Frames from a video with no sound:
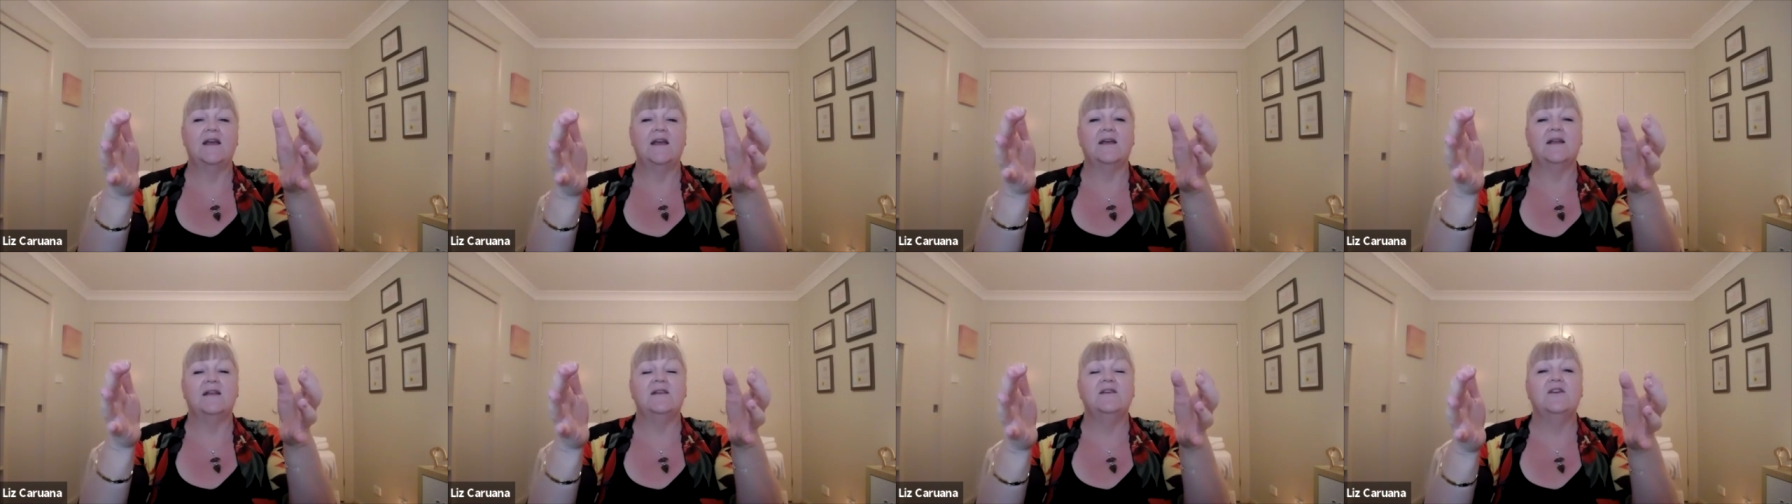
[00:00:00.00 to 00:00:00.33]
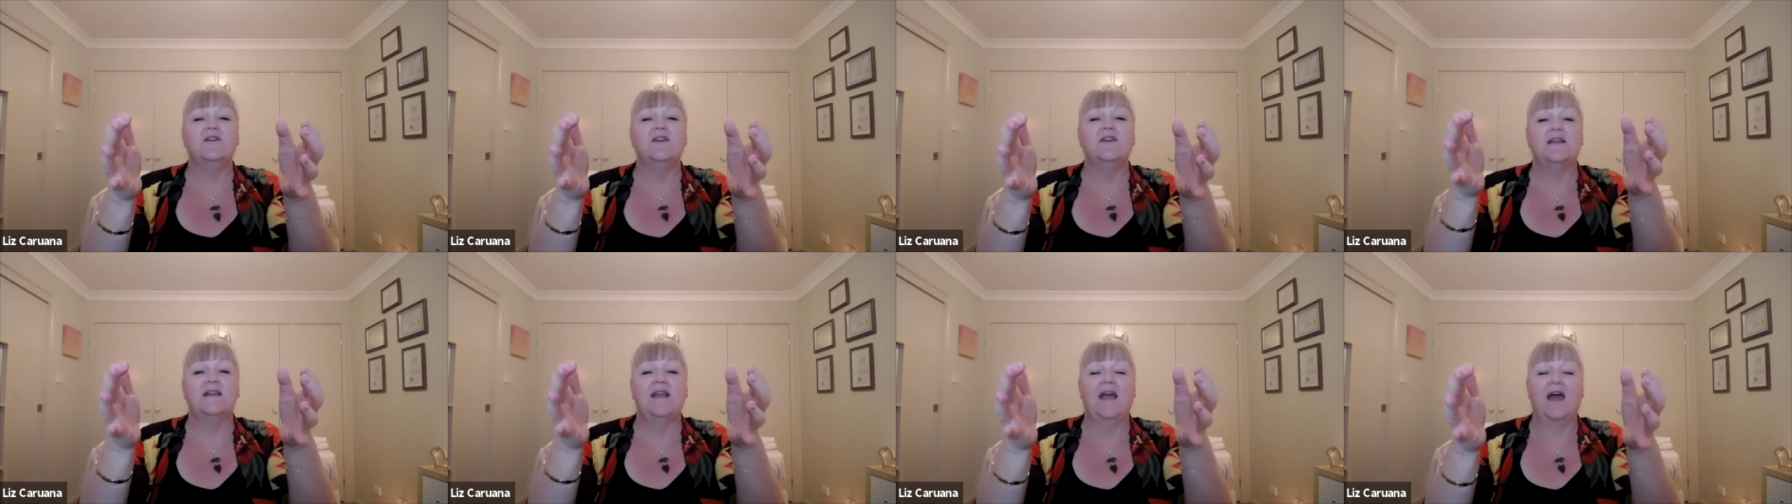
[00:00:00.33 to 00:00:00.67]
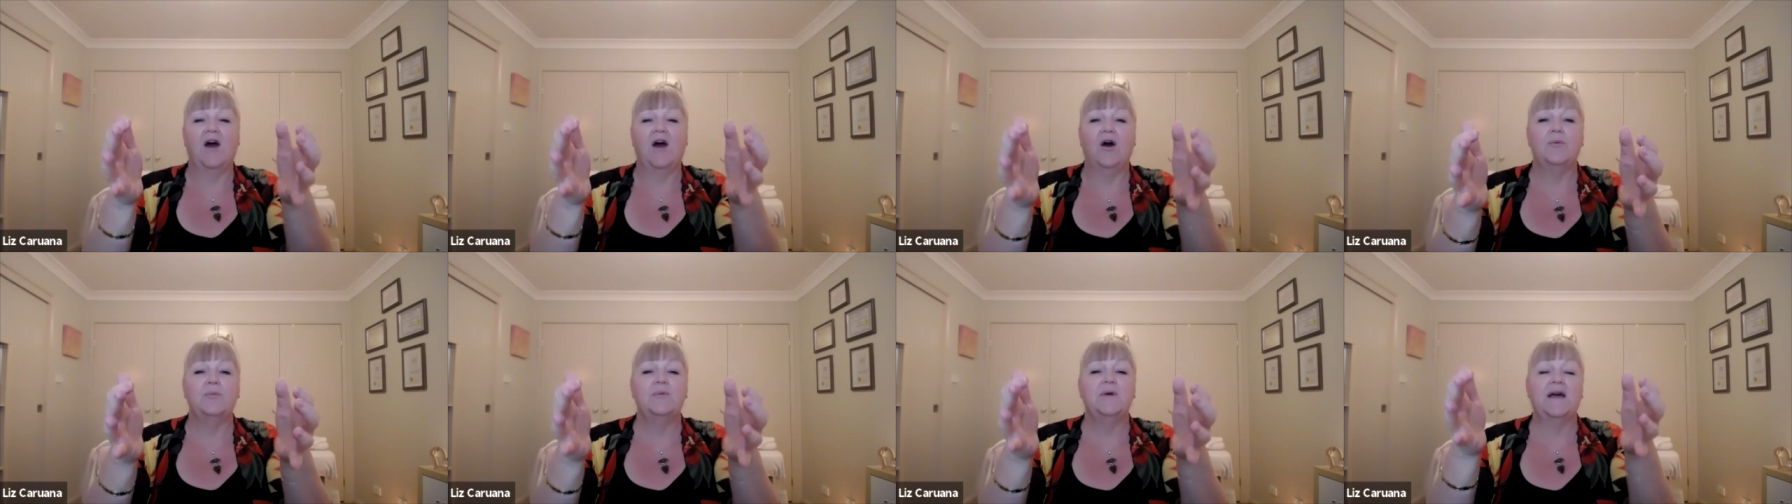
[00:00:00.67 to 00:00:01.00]
and you can
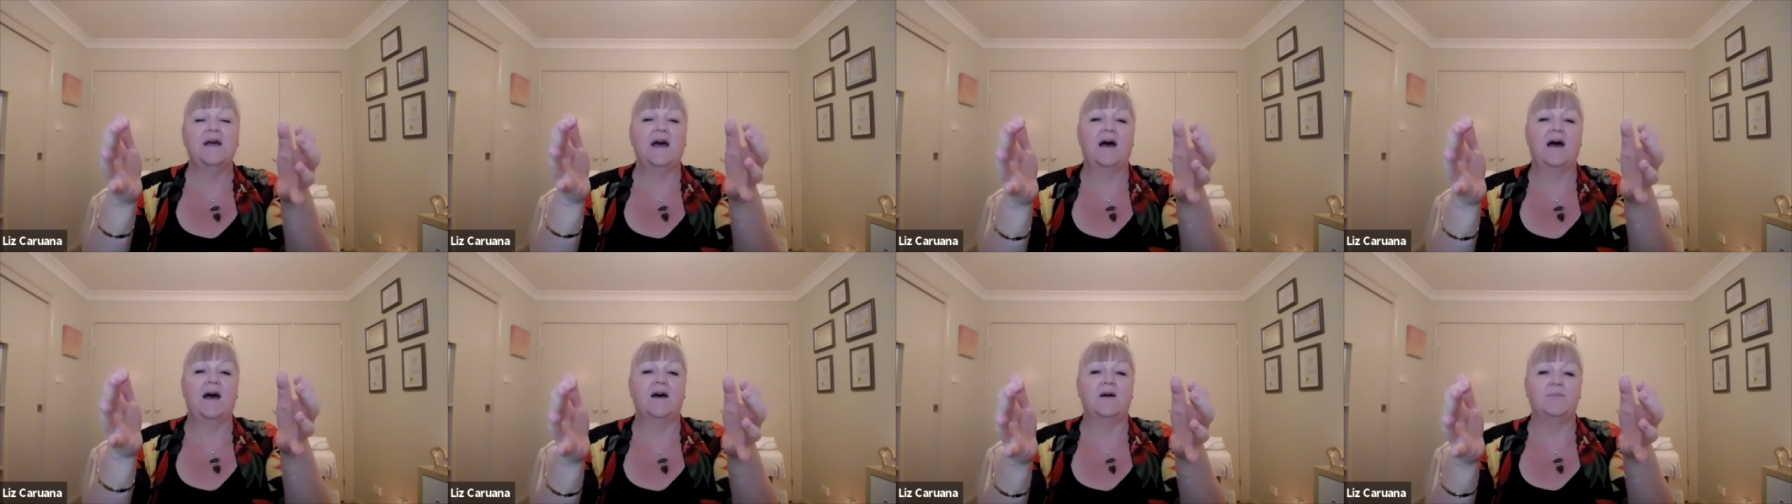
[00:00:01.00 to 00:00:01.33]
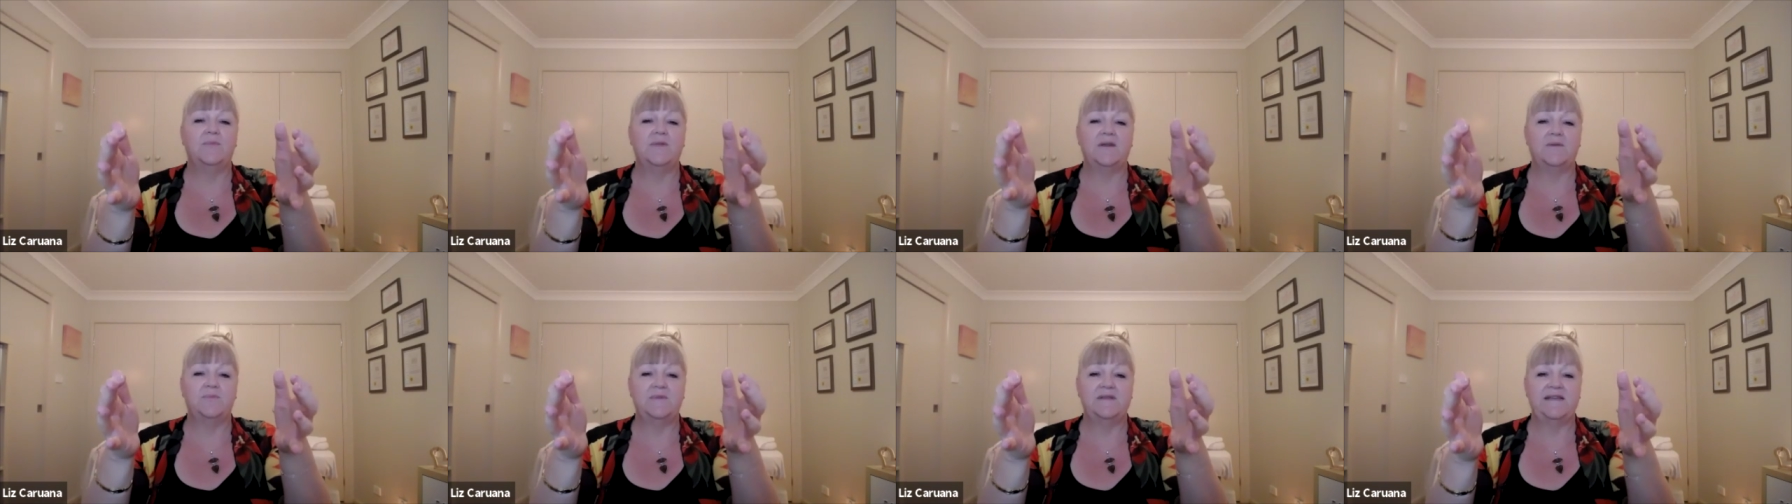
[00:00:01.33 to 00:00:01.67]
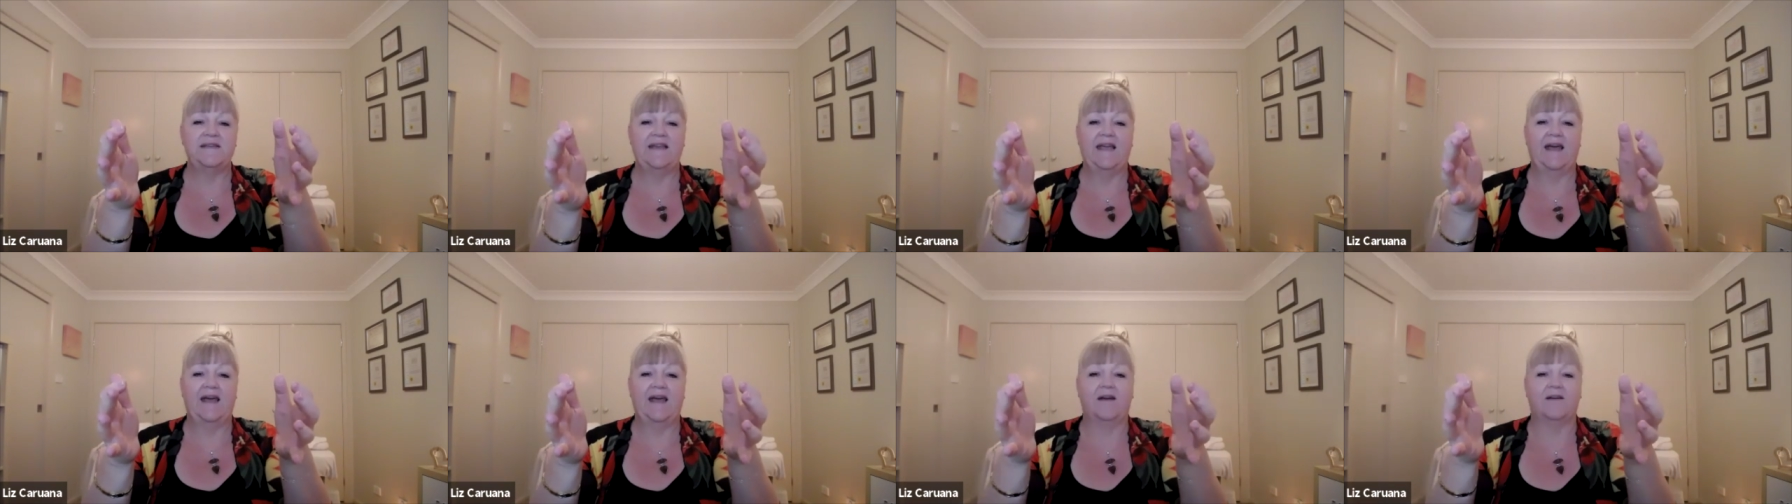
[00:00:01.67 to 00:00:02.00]
help calm them
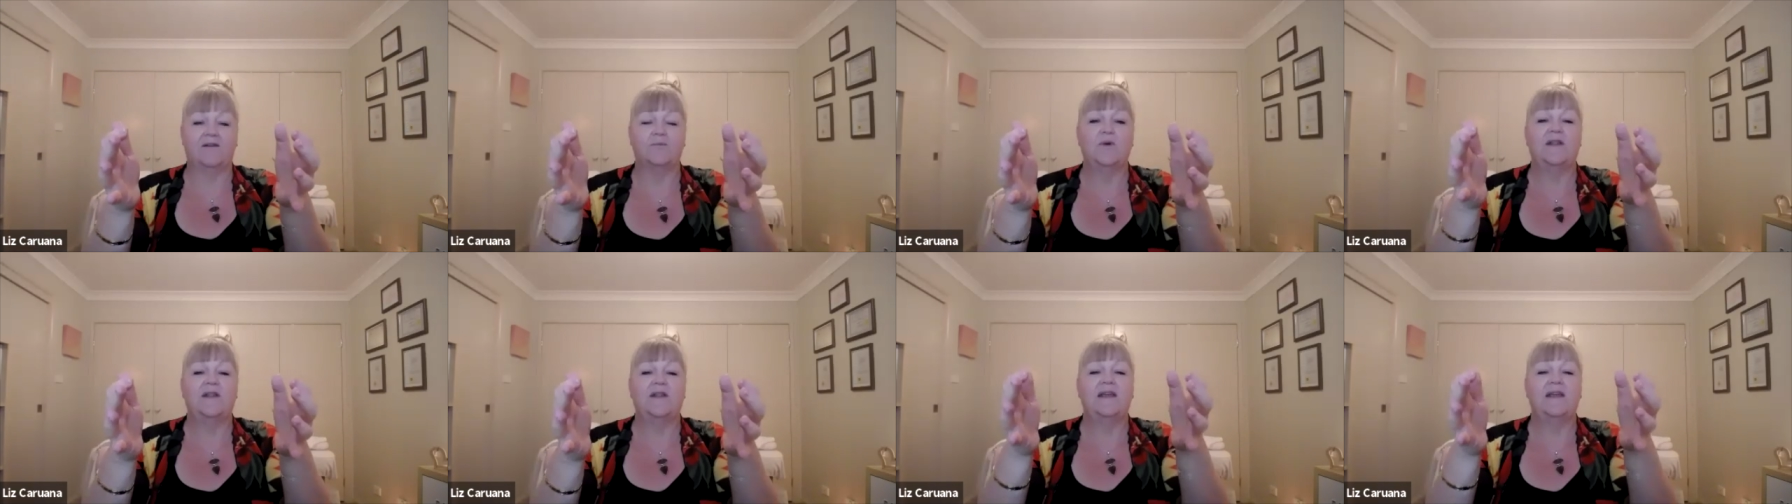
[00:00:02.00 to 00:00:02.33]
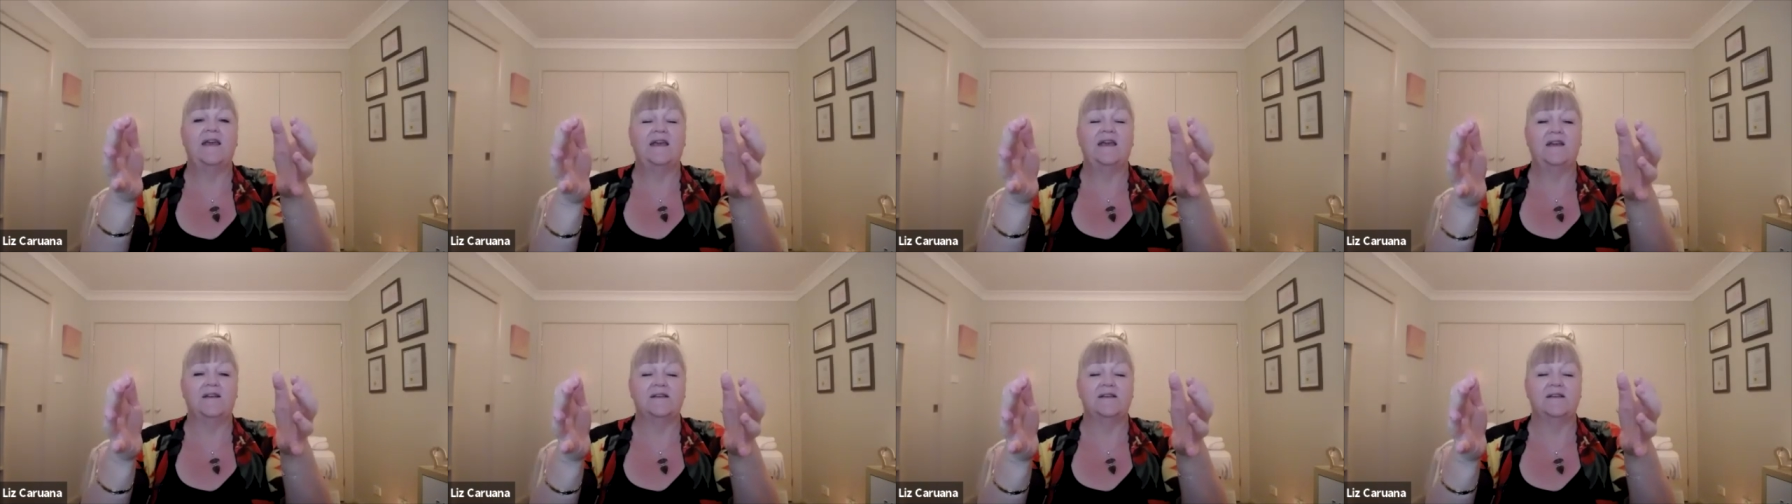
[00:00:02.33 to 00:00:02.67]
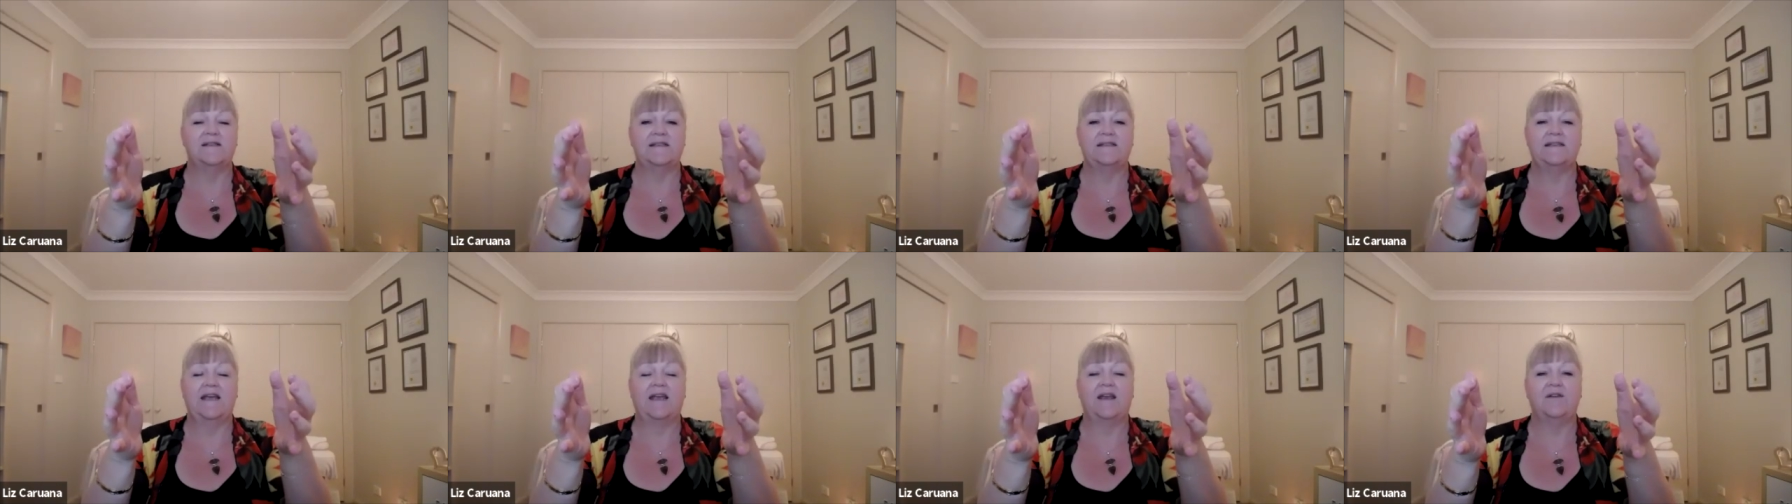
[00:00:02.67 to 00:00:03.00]
down when they're in a
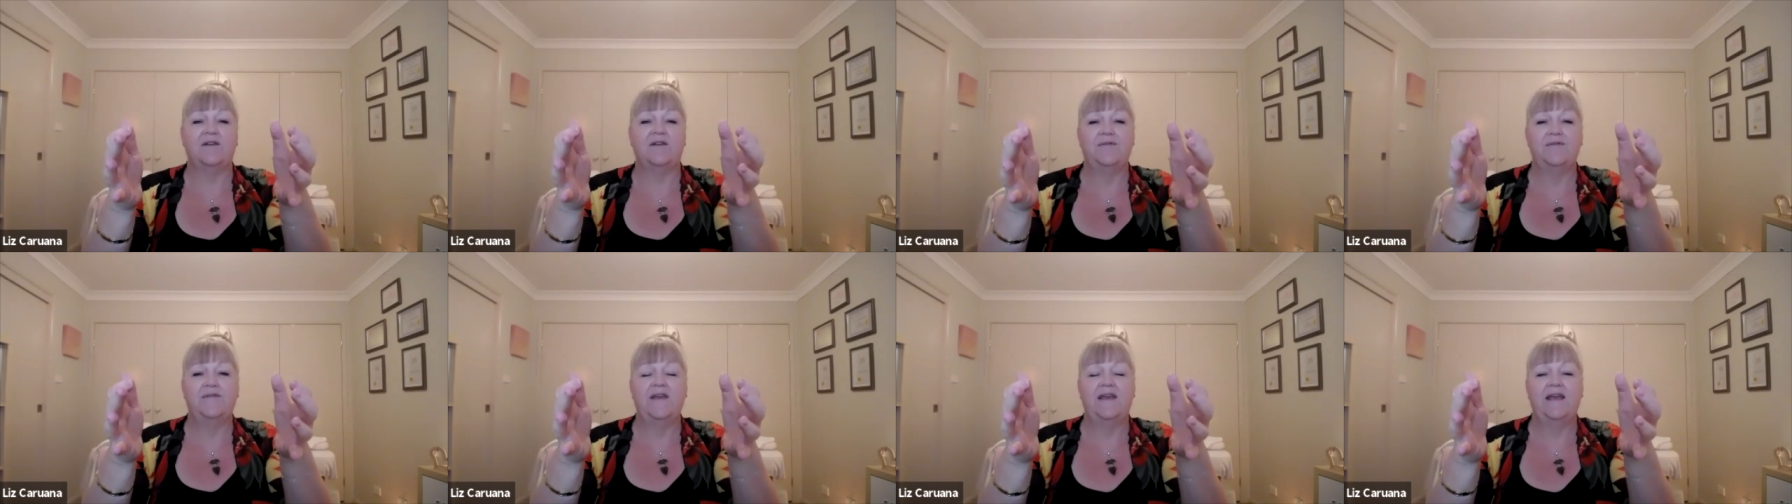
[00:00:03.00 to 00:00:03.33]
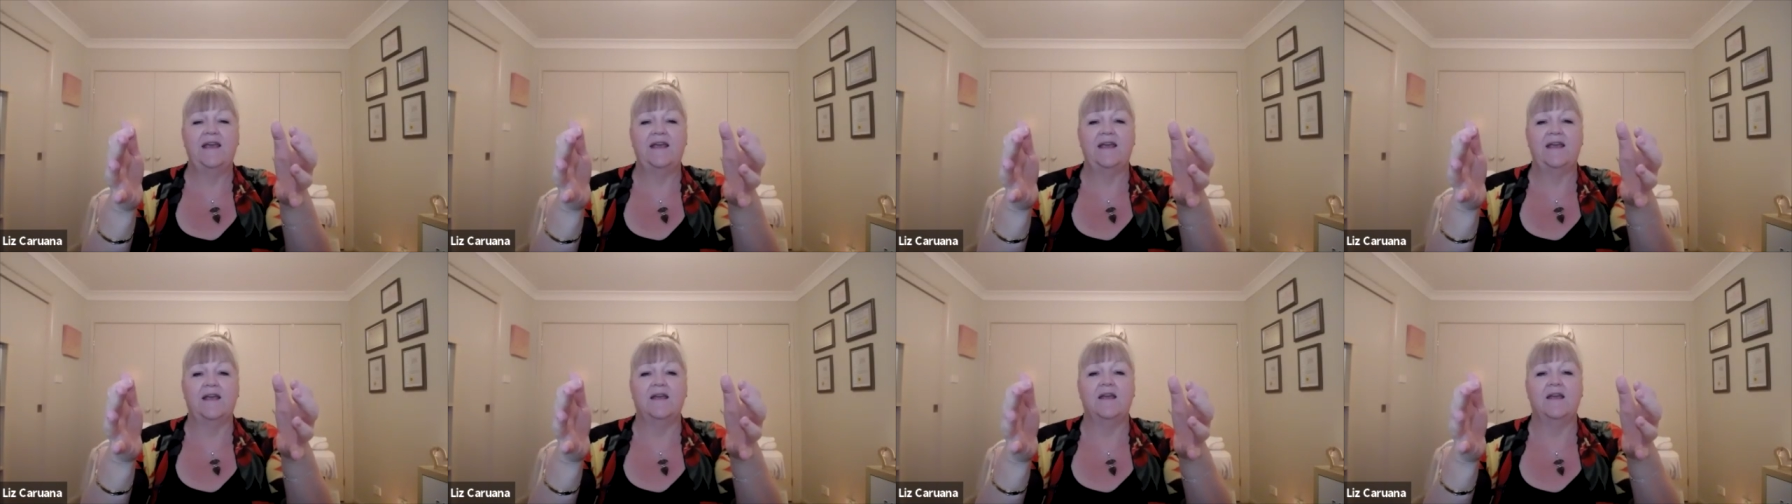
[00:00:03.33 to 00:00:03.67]
state of fear.